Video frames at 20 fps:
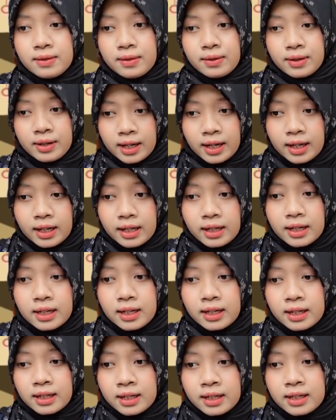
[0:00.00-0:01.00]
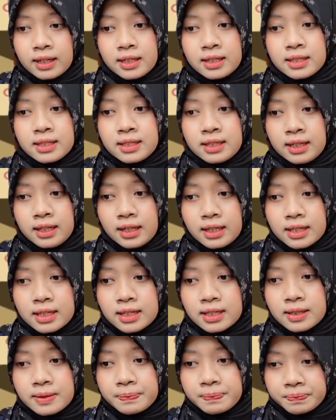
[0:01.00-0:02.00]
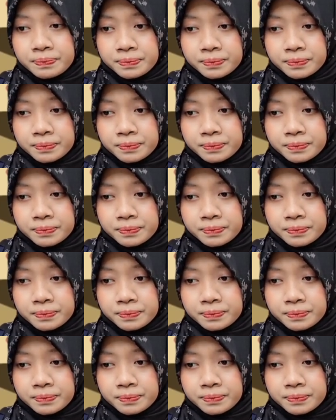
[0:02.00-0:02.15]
Okay, he is 6.